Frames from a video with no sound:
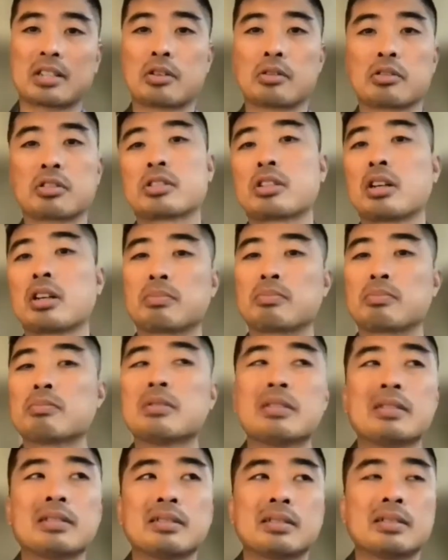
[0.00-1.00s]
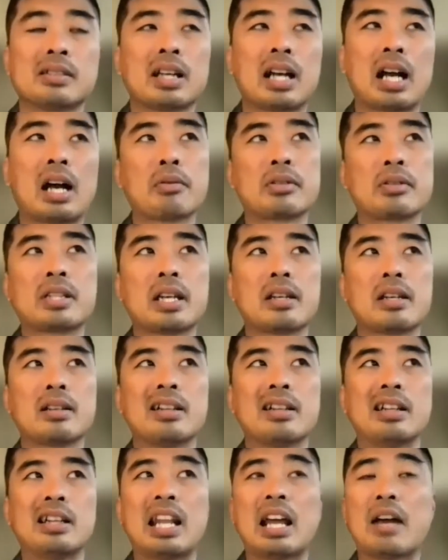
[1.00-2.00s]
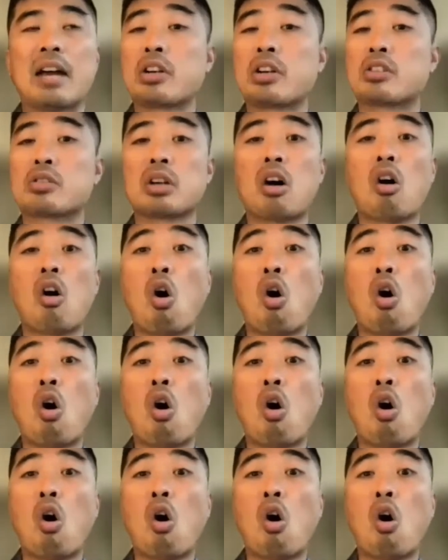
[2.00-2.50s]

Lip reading: So I would say leverage